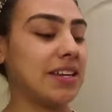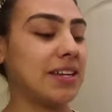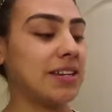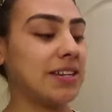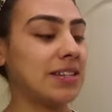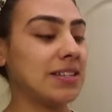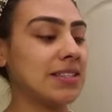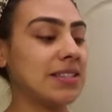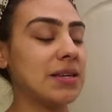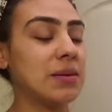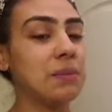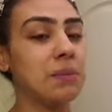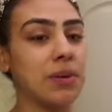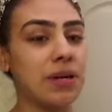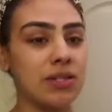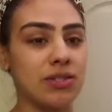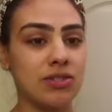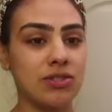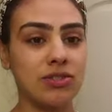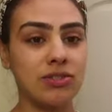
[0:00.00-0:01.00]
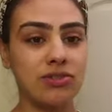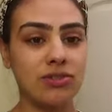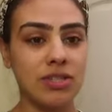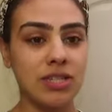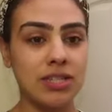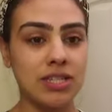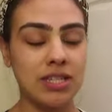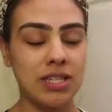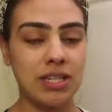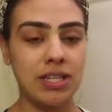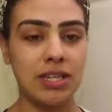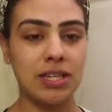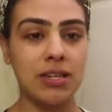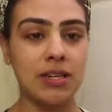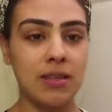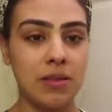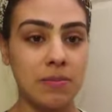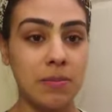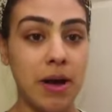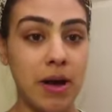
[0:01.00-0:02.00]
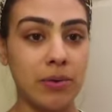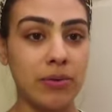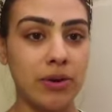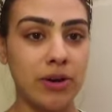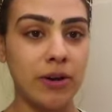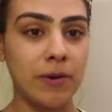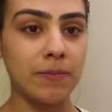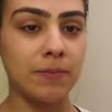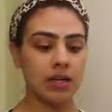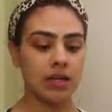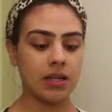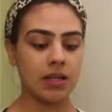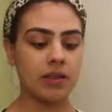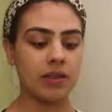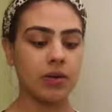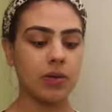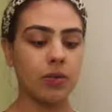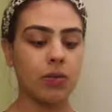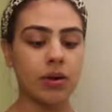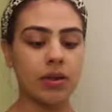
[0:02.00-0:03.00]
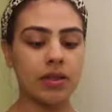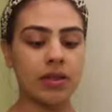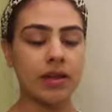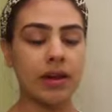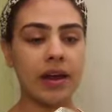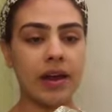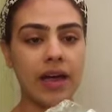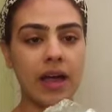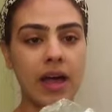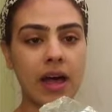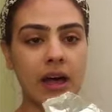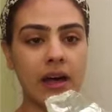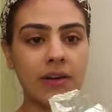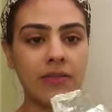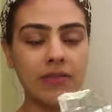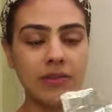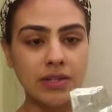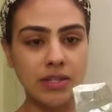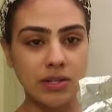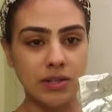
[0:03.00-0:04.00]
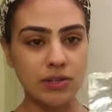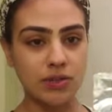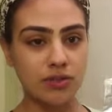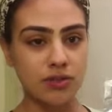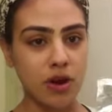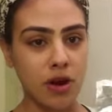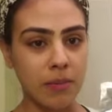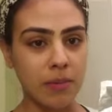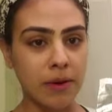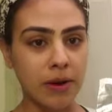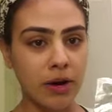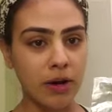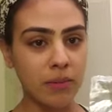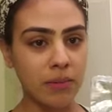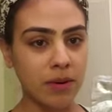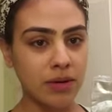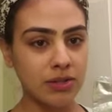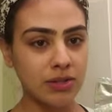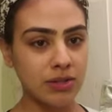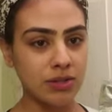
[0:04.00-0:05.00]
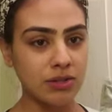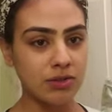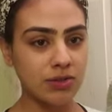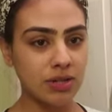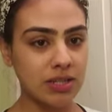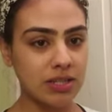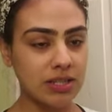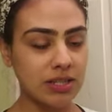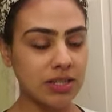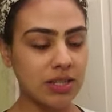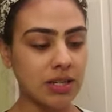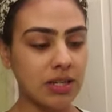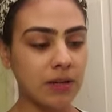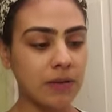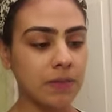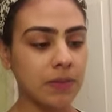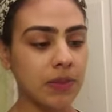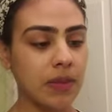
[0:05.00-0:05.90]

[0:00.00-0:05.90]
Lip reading: It is matcha green tea, the powder. The one that I have is a strawberry matcha green tea.